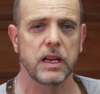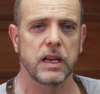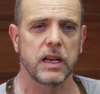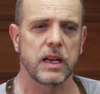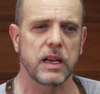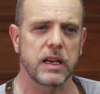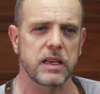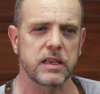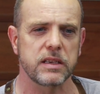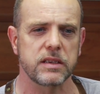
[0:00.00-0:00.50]

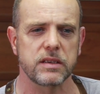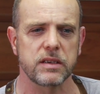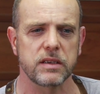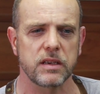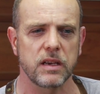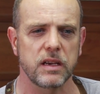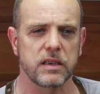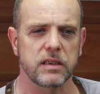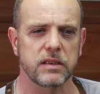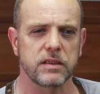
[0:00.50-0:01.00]

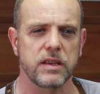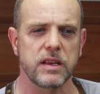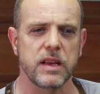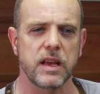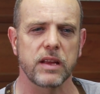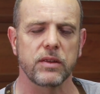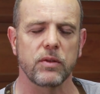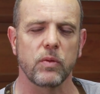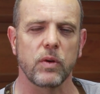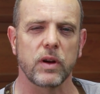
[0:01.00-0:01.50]
as the
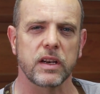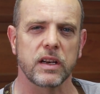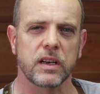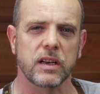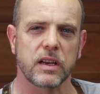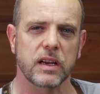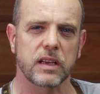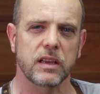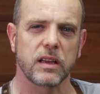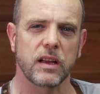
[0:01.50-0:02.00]
other one,
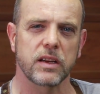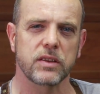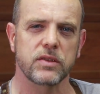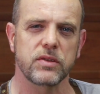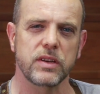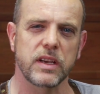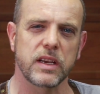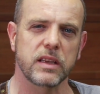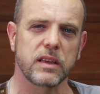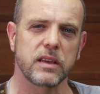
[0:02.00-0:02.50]
and I'd like
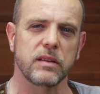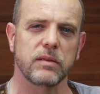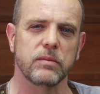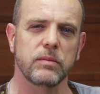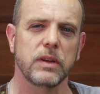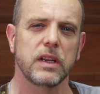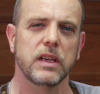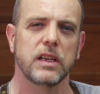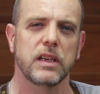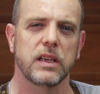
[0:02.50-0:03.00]
to get
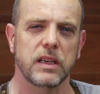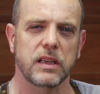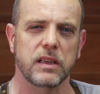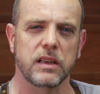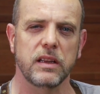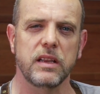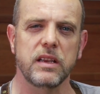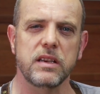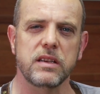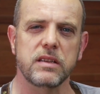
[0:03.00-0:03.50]
them
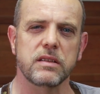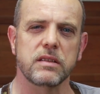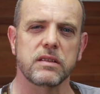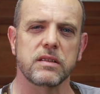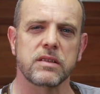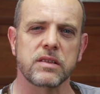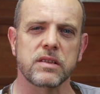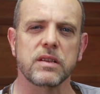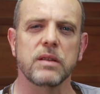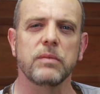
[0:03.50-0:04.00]
at least
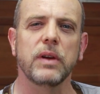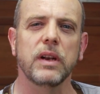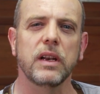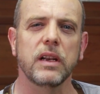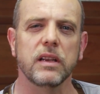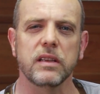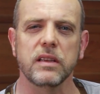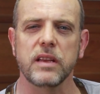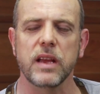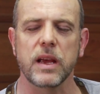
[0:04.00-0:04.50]

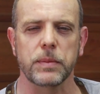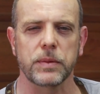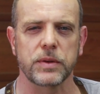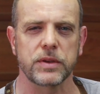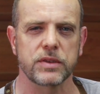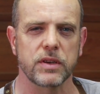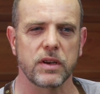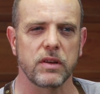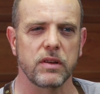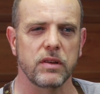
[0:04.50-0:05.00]
similar depth.
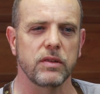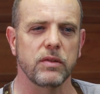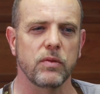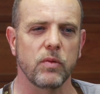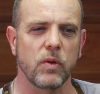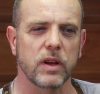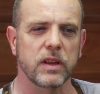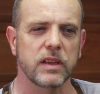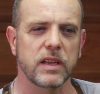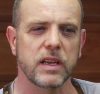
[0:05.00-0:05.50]
So the
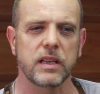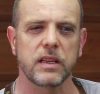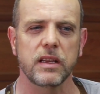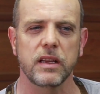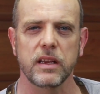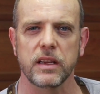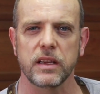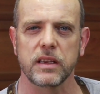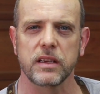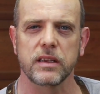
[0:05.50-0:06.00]
one that
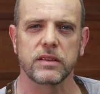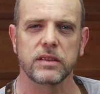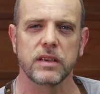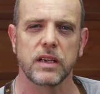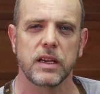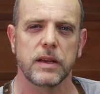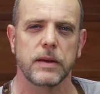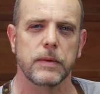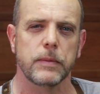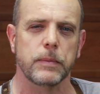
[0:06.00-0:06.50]
is
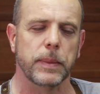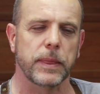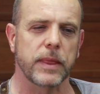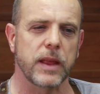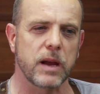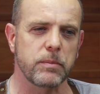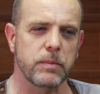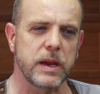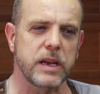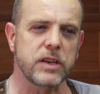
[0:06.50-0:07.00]

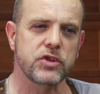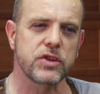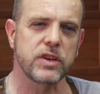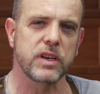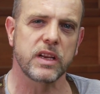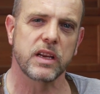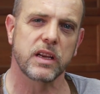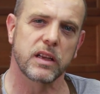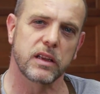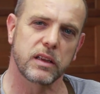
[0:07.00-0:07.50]

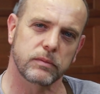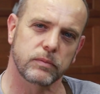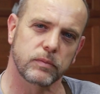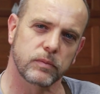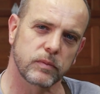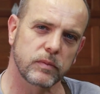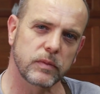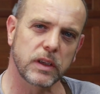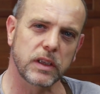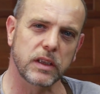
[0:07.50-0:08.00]
dimensionally
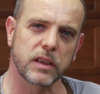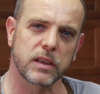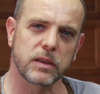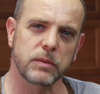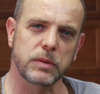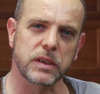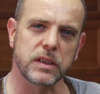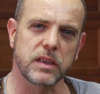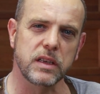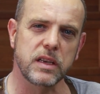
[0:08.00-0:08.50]
a little bit